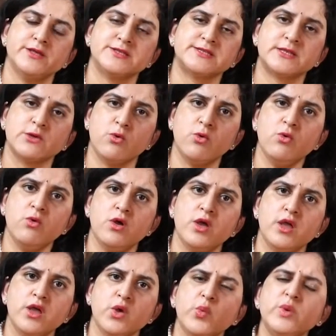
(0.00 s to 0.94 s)
So,
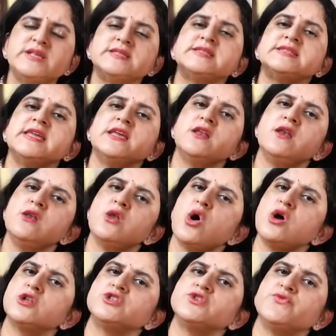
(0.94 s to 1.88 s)
we see a
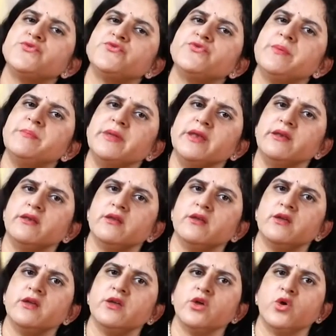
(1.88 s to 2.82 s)
lot of women
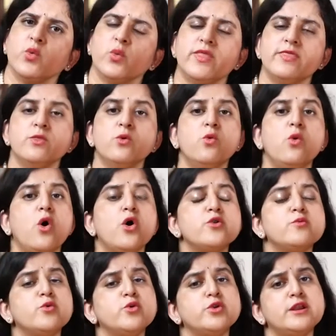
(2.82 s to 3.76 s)
with no
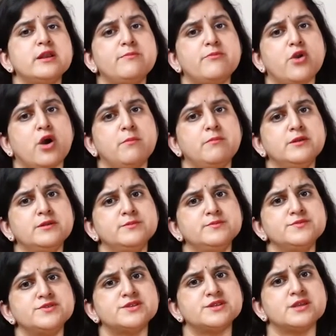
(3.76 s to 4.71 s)
hormonal
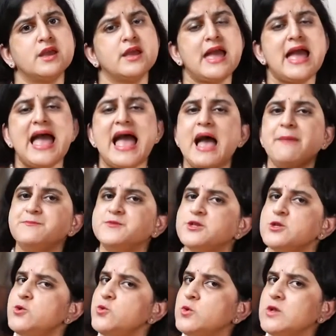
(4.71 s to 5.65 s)
problems,
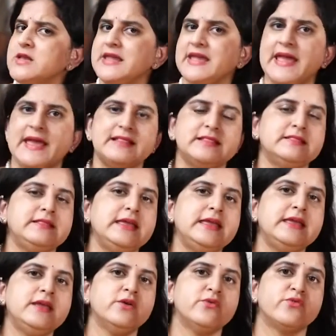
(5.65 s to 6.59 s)
absolutely
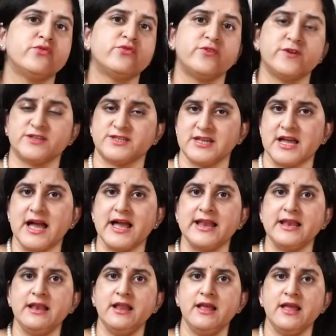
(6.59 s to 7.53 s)
healthy,
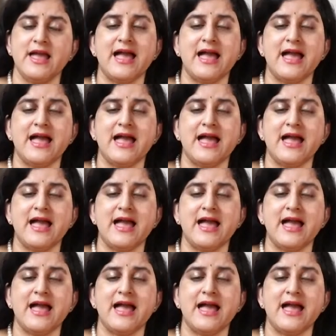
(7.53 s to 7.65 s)
fertile